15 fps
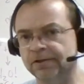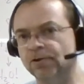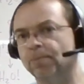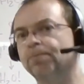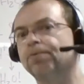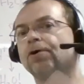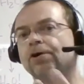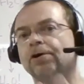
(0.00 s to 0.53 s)
You'll
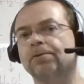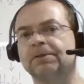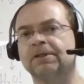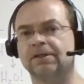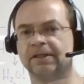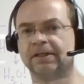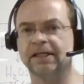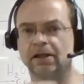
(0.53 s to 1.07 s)

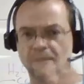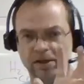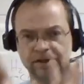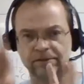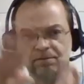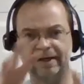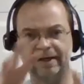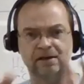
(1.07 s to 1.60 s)
permanently
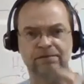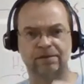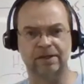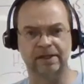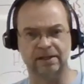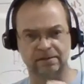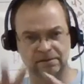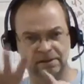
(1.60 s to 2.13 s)
unravel
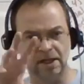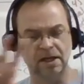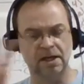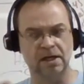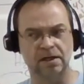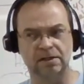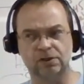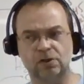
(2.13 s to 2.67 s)
it, and
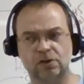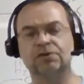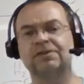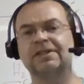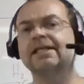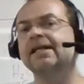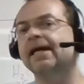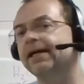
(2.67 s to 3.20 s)
it's called
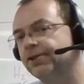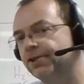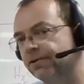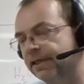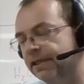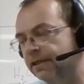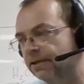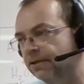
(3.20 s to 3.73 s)

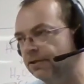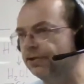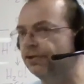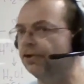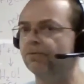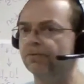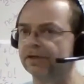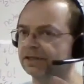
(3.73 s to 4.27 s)
denaturing. You
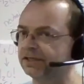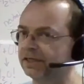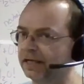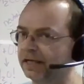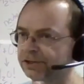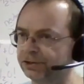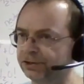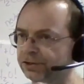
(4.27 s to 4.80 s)
don't want to
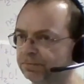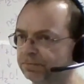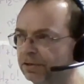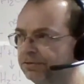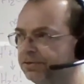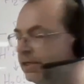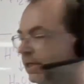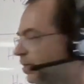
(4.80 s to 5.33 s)
denature your
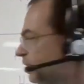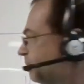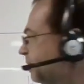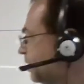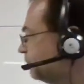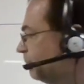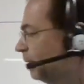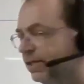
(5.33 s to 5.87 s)
proteins
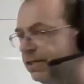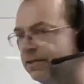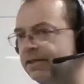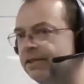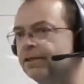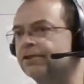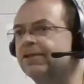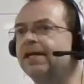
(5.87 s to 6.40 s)
because
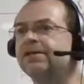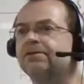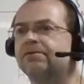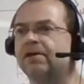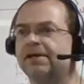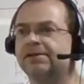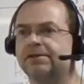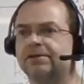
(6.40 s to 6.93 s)
basically you're
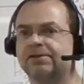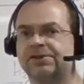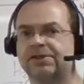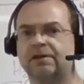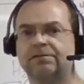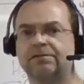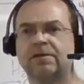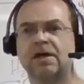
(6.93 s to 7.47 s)
tenderizing
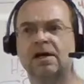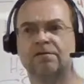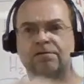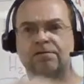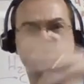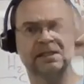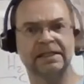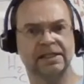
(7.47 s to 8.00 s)
yourself
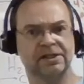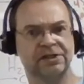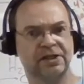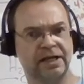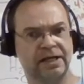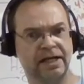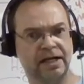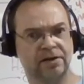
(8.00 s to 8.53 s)
from the
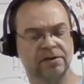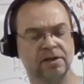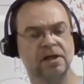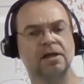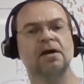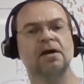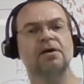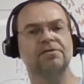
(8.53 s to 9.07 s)
inside out.
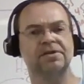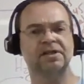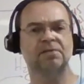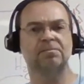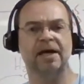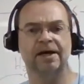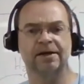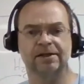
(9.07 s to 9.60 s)
Think
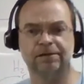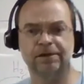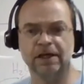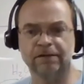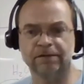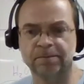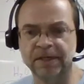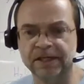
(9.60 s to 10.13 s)
about it. If you
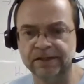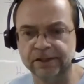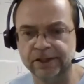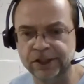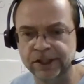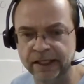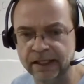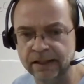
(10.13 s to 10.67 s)
have a piece of
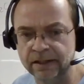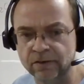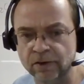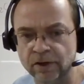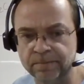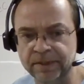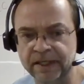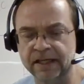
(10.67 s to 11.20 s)
chicken
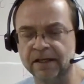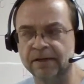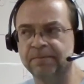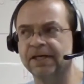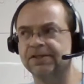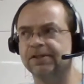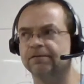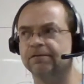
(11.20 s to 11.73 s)
or a
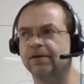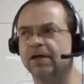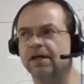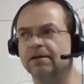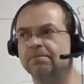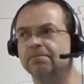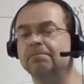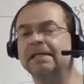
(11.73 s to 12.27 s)
piece of
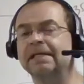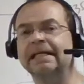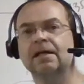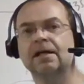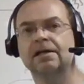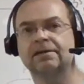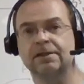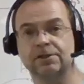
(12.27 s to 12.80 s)
meat
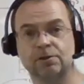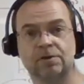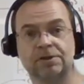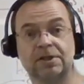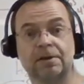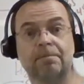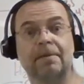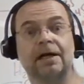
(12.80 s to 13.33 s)
that you
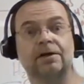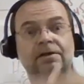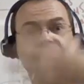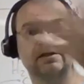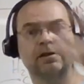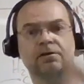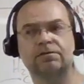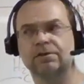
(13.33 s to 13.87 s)
want to
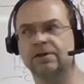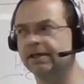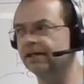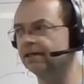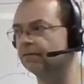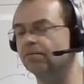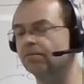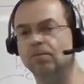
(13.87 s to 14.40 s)
marinate
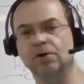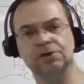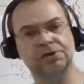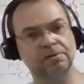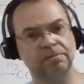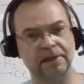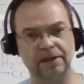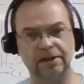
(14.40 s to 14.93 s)
overnight, most of
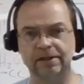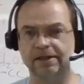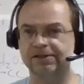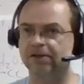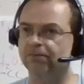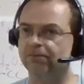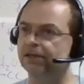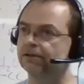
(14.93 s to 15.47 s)
the marinades
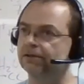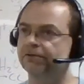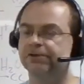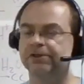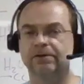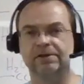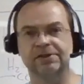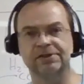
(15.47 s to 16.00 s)
that we
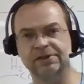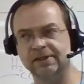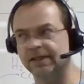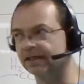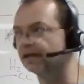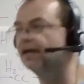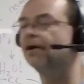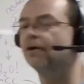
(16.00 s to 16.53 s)
use are
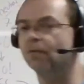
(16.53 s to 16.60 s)
acidic.